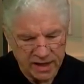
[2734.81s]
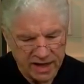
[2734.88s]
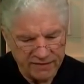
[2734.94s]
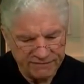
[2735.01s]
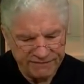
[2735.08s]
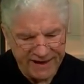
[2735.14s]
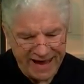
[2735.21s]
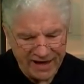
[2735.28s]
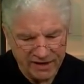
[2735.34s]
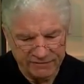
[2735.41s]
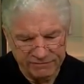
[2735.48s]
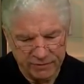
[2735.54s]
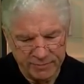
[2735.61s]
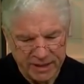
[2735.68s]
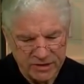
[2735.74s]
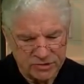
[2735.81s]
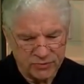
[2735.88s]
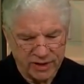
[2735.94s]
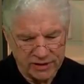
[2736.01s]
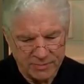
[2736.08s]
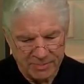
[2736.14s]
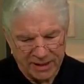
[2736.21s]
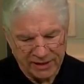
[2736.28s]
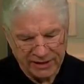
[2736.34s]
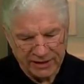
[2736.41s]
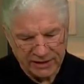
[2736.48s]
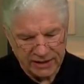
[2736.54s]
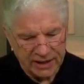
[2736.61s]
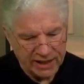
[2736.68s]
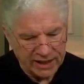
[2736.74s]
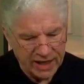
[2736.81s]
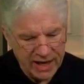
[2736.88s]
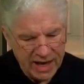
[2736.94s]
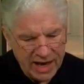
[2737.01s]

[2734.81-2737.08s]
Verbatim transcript: lot of fat, inflammation around the belly and gut.